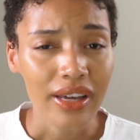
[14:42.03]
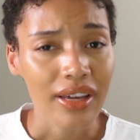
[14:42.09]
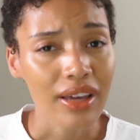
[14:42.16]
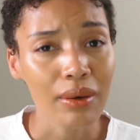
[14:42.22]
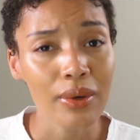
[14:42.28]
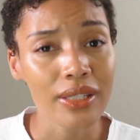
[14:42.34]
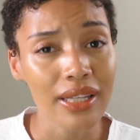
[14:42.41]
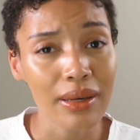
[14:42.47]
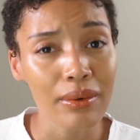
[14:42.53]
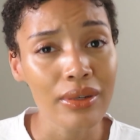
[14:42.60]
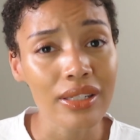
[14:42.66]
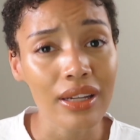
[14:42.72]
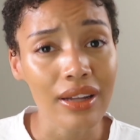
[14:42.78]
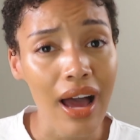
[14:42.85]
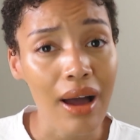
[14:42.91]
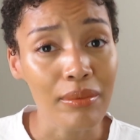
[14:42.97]
It was
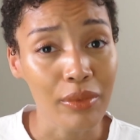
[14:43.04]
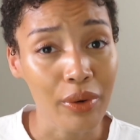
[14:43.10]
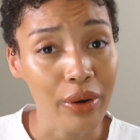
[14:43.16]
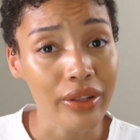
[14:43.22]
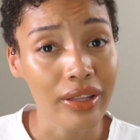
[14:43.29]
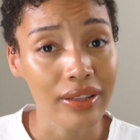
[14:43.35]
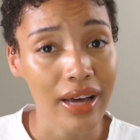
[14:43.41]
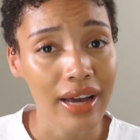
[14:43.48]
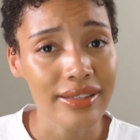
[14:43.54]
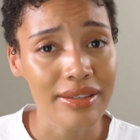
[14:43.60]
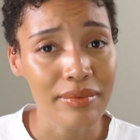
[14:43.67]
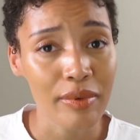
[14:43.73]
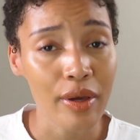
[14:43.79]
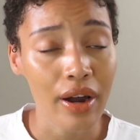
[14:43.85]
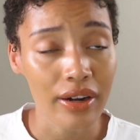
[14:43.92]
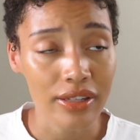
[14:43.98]
a lot more than that, to
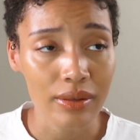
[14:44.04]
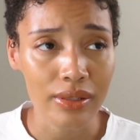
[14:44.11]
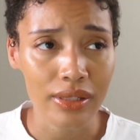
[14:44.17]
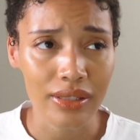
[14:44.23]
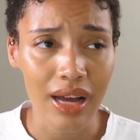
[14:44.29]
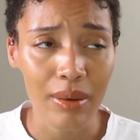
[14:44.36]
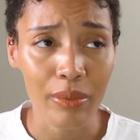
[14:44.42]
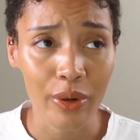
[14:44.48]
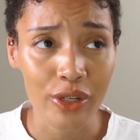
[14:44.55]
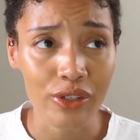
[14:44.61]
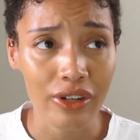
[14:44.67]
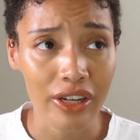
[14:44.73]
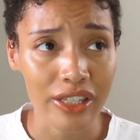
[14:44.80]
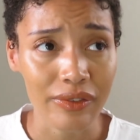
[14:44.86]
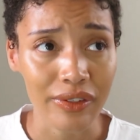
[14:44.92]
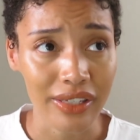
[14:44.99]
be honest. It was a lot more
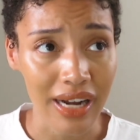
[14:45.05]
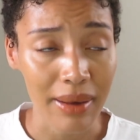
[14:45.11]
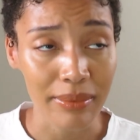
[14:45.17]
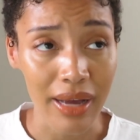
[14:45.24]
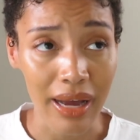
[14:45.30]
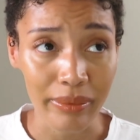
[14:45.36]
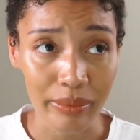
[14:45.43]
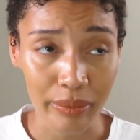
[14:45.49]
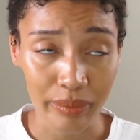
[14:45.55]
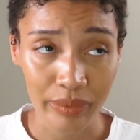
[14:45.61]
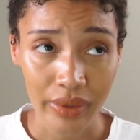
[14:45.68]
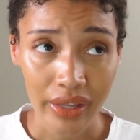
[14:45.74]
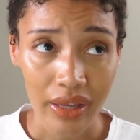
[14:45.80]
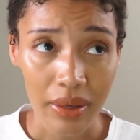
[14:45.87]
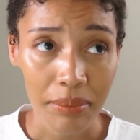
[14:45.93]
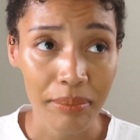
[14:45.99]
stressful than I'm
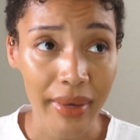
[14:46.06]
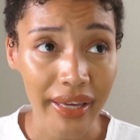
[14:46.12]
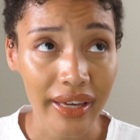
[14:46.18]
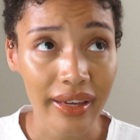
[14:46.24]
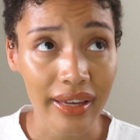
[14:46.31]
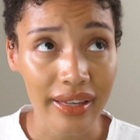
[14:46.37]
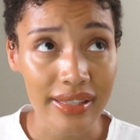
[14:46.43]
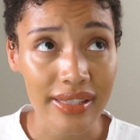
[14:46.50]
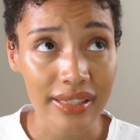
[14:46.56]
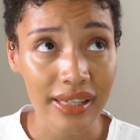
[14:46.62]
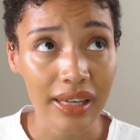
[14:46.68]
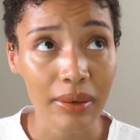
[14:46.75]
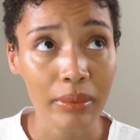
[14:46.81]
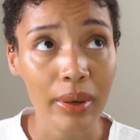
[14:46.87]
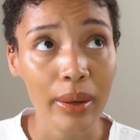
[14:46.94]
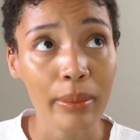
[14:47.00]
making it
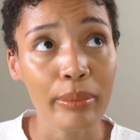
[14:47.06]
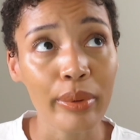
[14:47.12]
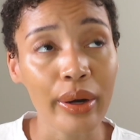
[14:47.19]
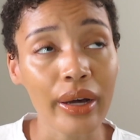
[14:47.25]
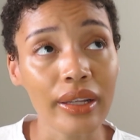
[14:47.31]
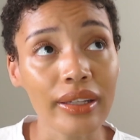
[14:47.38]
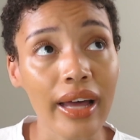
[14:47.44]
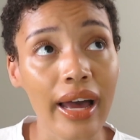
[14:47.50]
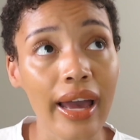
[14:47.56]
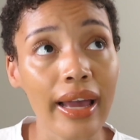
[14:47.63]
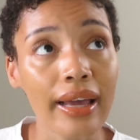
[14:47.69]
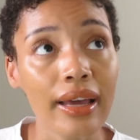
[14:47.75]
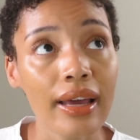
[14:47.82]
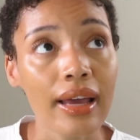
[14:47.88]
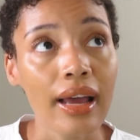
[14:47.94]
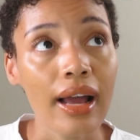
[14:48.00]
seem, but like
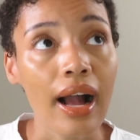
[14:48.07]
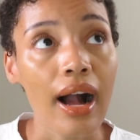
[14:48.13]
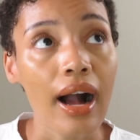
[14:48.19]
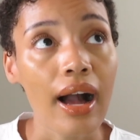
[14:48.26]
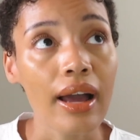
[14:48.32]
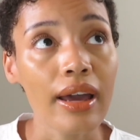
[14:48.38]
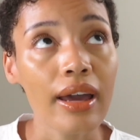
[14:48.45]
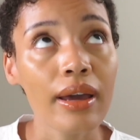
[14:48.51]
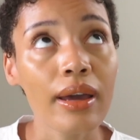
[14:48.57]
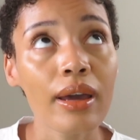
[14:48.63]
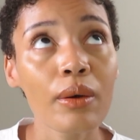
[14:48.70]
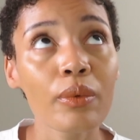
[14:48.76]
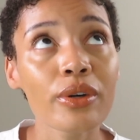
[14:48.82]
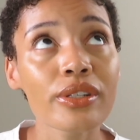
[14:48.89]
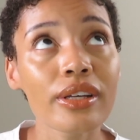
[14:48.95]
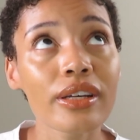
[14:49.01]
it
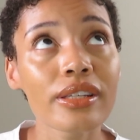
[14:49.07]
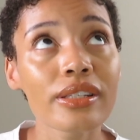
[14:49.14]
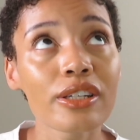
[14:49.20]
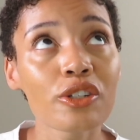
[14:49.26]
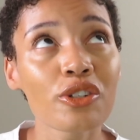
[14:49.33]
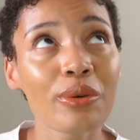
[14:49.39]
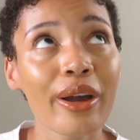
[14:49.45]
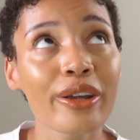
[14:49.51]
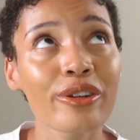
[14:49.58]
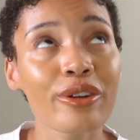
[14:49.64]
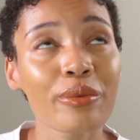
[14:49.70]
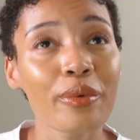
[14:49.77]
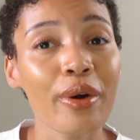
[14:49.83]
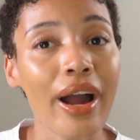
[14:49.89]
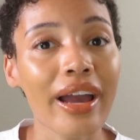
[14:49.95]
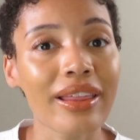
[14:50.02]
was a situation
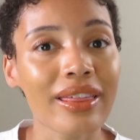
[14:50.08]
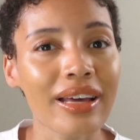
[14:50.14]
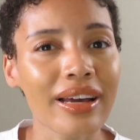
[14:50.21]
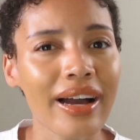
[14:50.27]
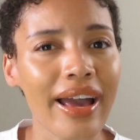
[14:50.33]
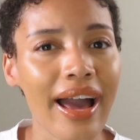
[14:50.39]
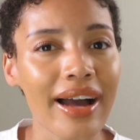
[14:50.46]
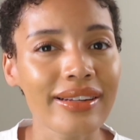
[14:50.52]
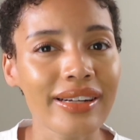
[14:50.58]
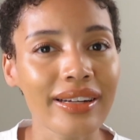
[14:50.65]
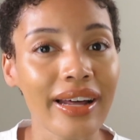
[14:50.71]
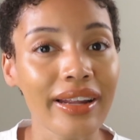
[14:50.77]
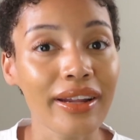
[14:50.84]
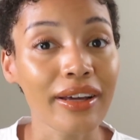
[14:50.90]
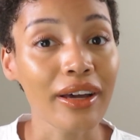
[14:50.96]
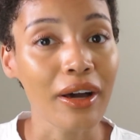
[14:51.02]
where I think I had to
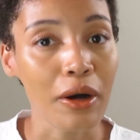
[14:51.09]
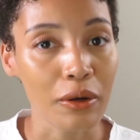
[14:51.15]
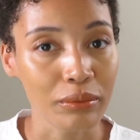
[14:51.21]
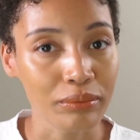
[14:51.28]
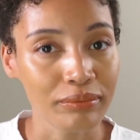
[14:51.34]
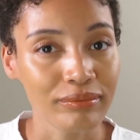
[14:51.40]
let it go.